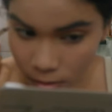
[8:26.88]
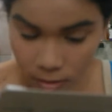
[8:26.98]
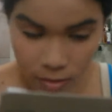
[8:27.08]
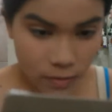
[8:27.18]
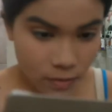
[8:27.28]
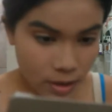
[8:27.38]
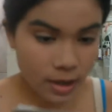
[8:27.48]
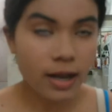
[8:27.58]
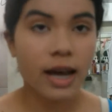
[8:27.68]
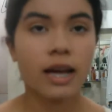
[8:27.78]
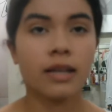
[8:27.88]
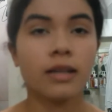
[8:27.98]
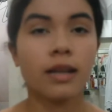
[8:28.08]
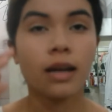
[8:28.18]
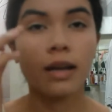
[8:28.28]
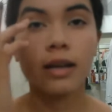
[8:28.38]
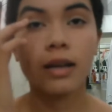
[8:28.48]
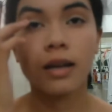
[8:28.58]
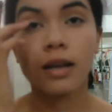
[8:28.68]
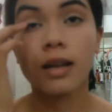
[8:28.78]
just thin the line,
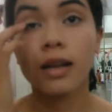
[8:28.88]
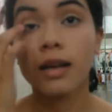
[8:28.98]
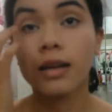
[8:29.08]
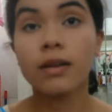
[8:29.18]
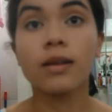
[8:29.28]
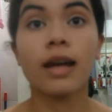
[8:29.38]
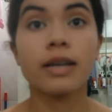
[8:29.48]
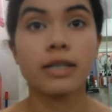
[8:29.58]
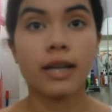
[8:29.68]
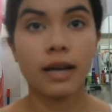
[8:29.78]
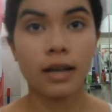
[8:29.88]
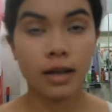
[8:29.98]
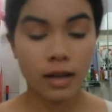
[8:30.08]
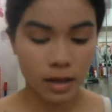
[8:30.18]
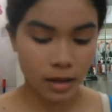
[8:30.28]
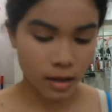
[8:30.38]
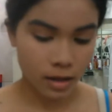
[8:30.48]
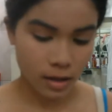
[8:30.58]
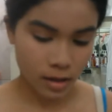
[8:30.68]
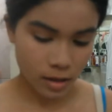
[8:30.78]
like your lash line.
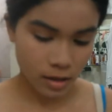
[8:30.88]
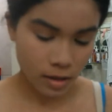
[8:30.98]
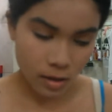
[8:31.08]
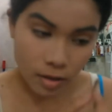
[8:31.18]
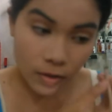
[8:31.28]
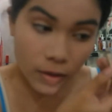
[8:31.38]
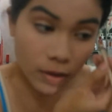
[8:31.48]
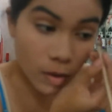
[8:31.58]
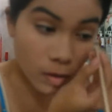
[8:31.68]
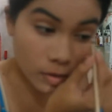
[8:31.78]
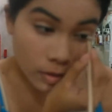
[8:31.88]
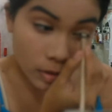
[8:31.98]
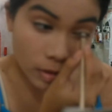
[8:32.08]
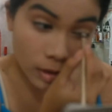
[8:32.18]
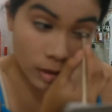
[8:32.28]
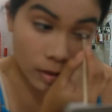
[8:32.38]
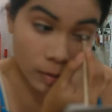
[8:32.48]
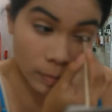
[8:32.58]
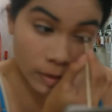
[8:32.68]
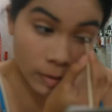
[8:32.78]
You can also use an
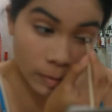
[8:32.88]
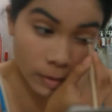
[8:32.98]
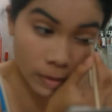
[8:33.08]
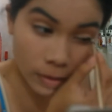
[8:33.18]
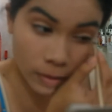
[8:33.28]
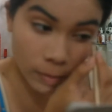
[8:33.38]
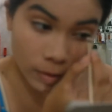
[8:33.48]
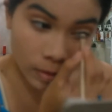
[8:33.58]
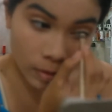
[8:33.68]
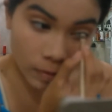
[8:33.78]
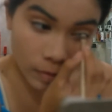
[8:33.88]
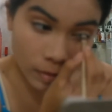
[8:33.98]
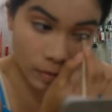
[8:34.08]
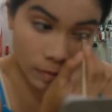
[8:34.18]
angle brush, but this brush is fine.